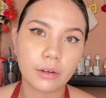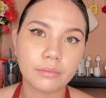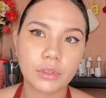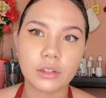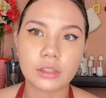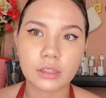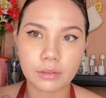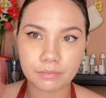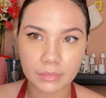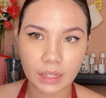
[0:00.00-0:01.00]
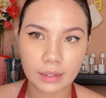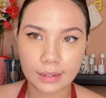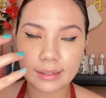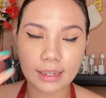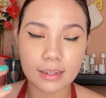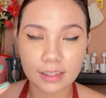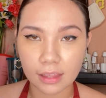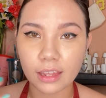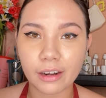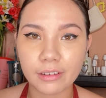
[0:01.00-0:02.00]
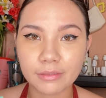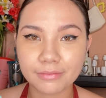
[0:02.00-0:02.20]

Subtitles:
because it gets in there